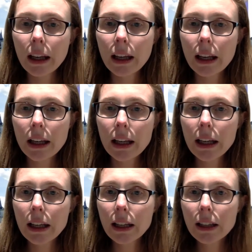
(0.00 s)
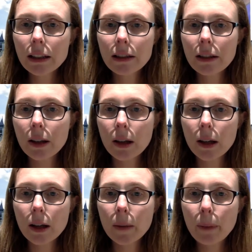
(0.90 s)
Is the